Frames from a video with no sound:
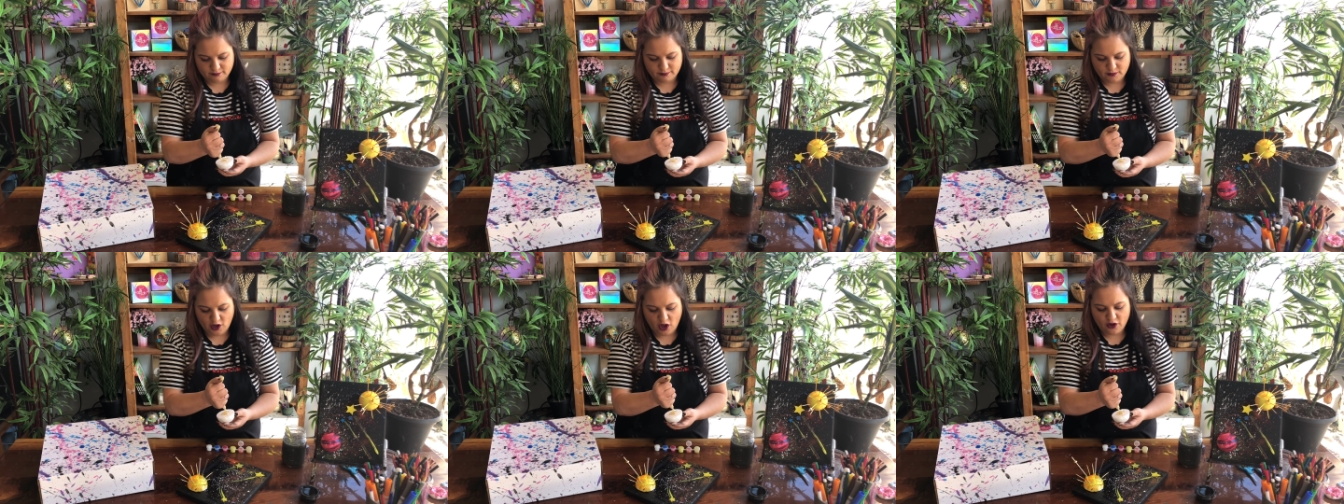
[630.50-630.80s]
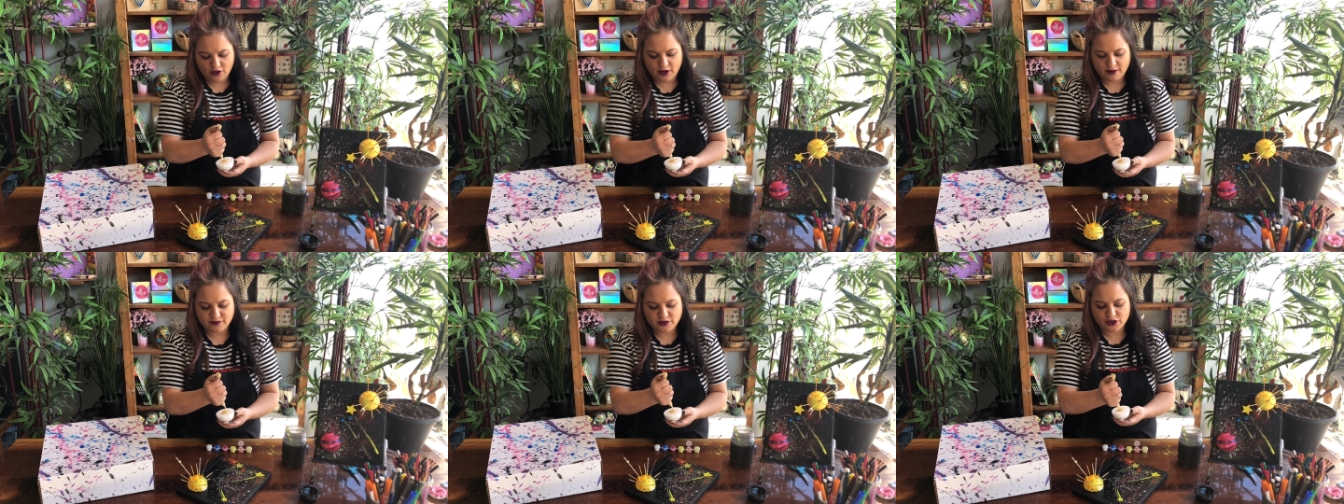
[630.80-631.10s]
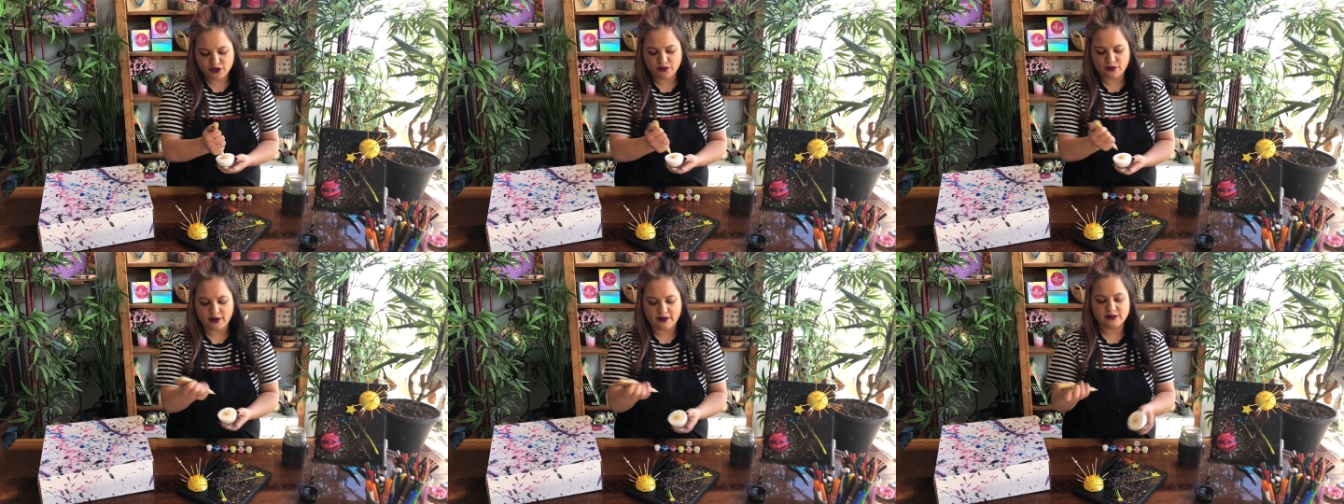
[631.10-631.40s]
All you have to
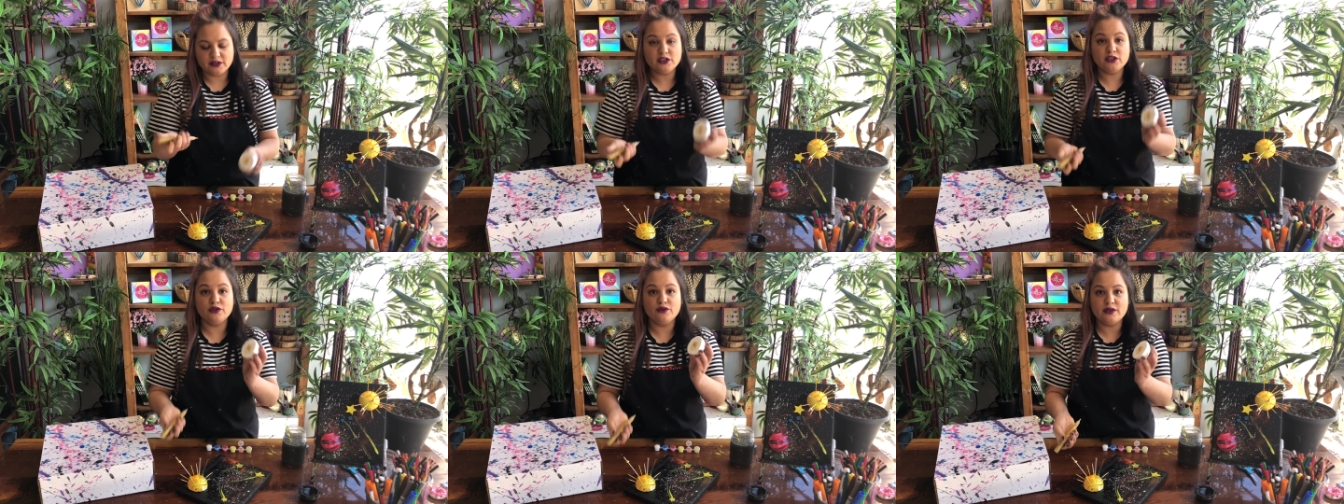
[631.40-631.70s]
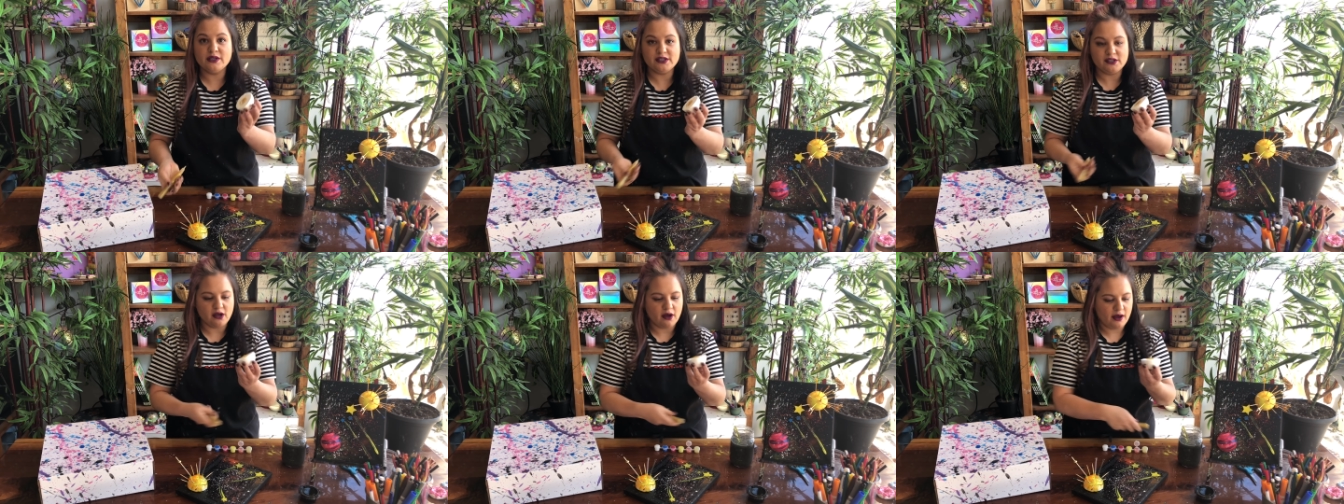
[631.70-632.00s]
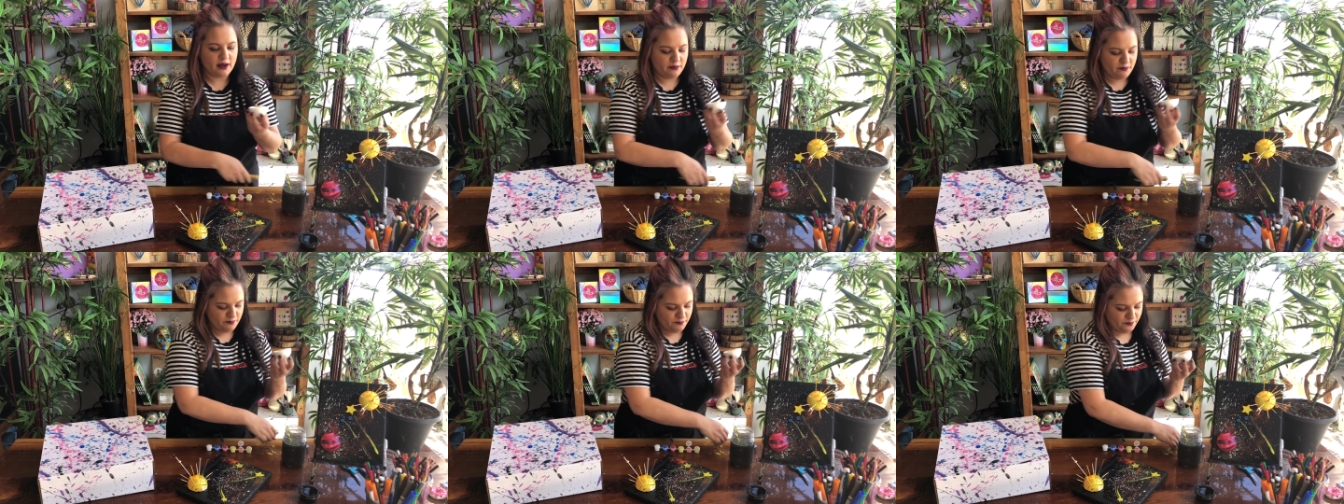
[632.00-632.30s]
do now is glue this
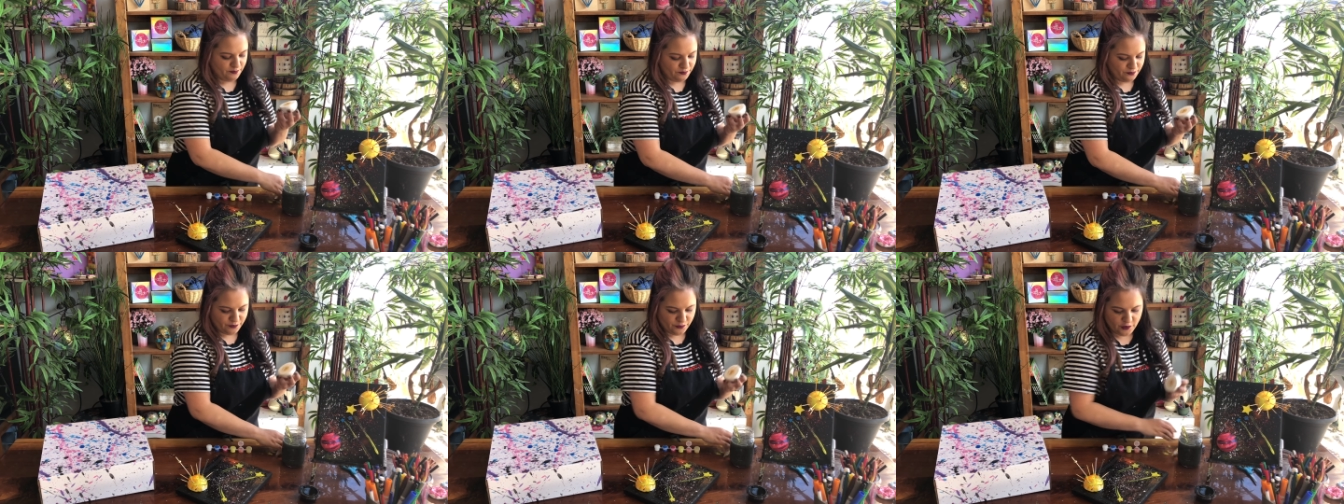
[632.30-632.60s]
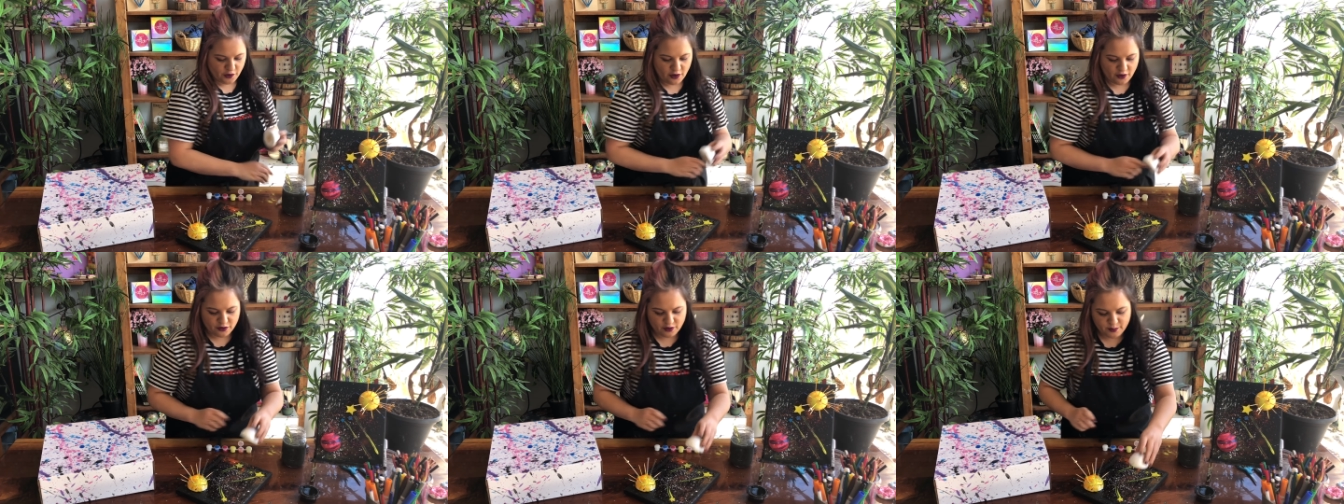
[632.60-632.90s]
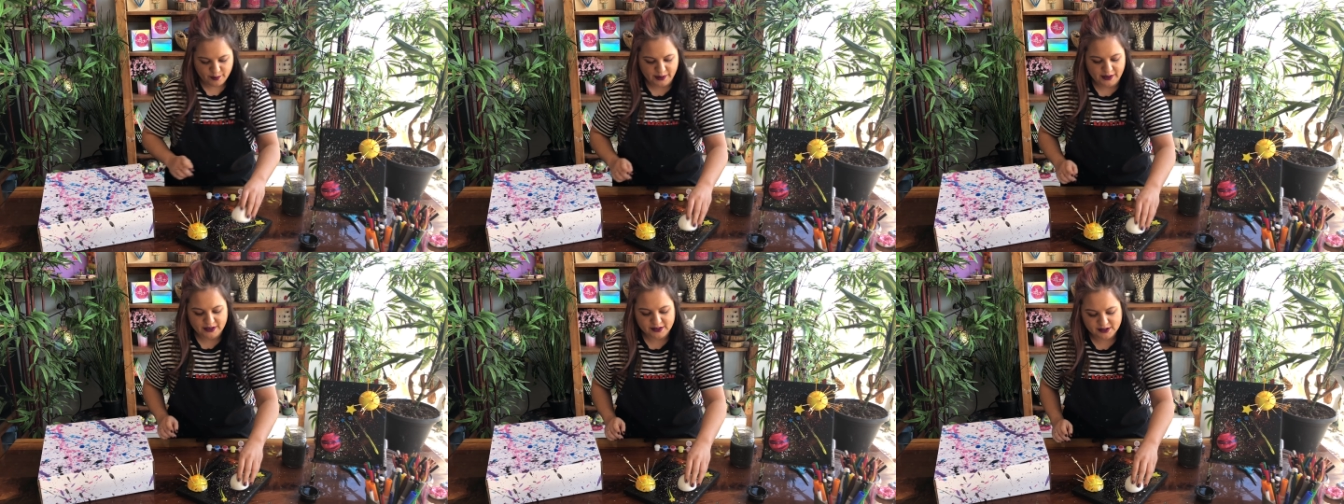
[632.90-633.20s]
on your other
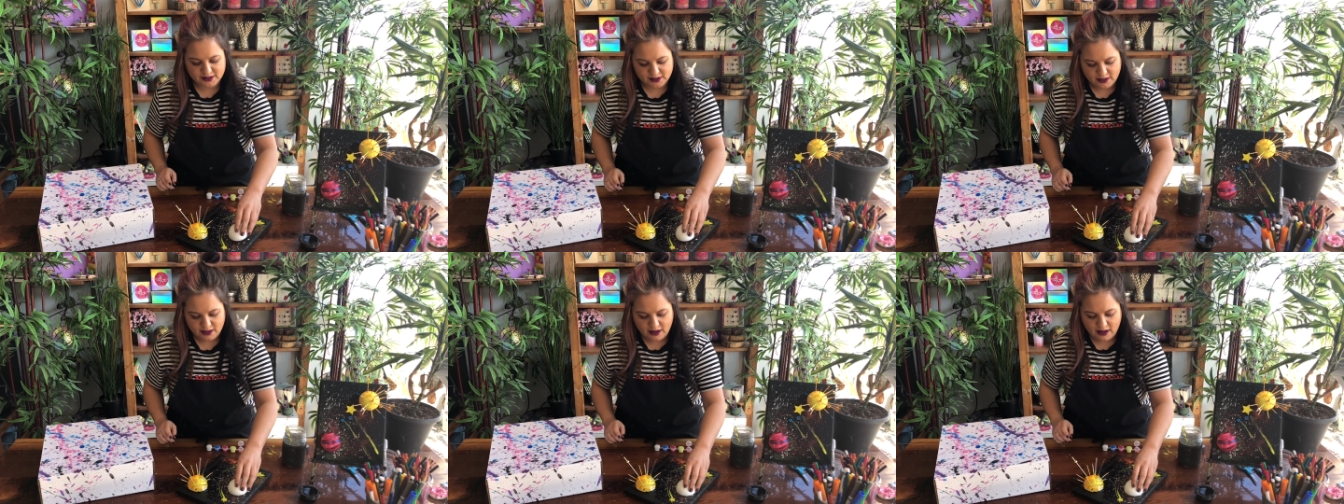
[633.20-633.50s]
piece,